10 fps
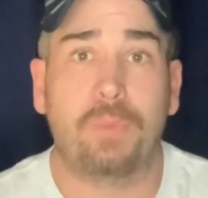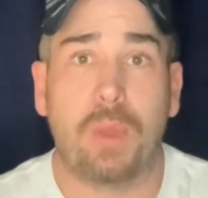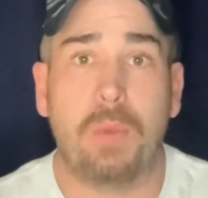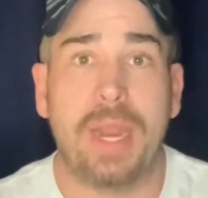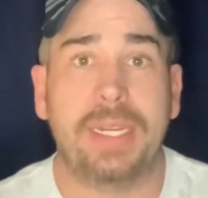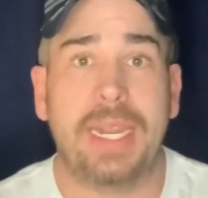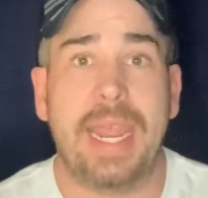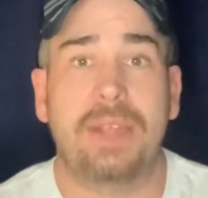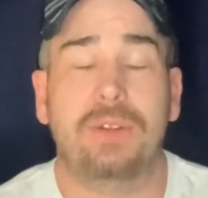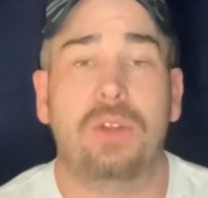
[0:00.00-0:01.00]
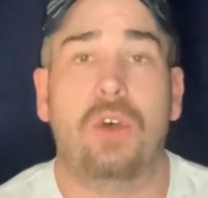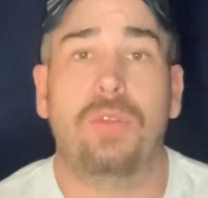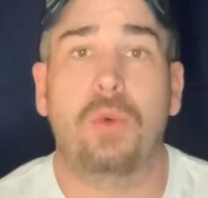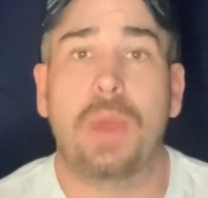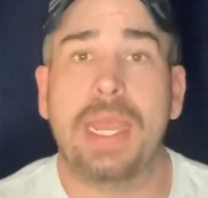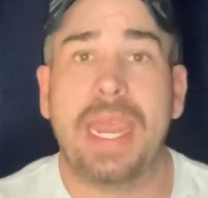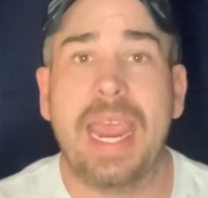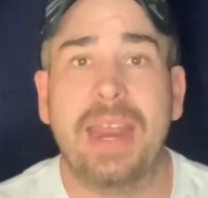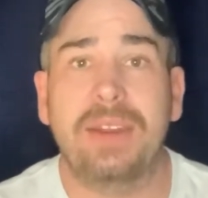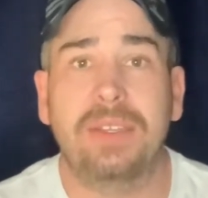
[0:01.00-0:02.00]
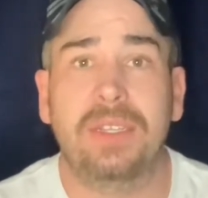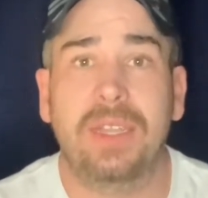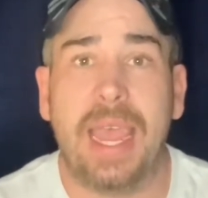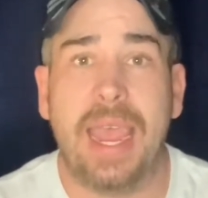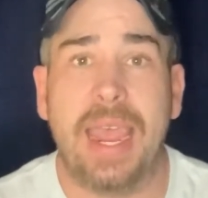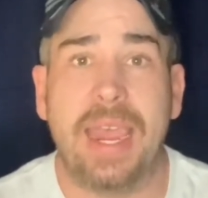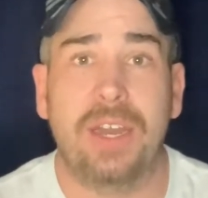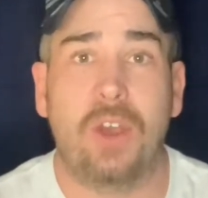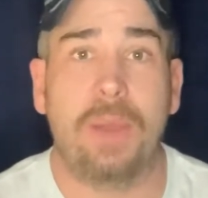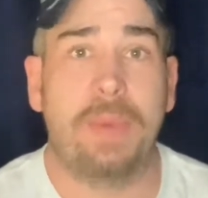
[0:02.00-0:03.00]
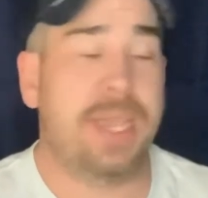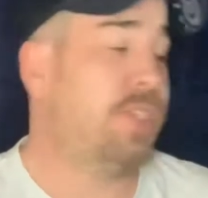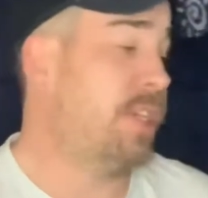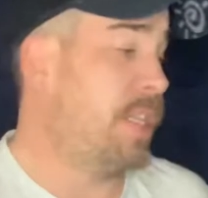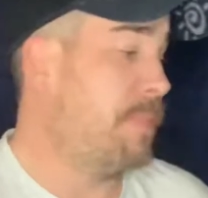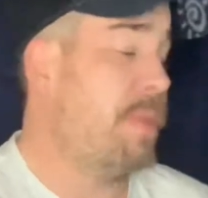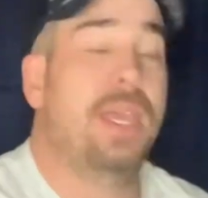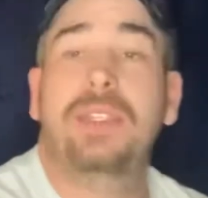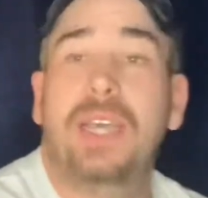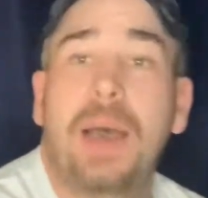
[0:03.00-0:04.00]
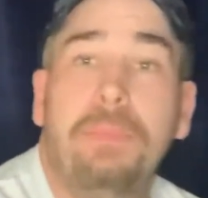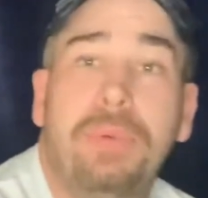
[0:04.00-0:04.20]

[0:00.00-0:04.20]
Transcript: we went down on the weekend and I basically picked up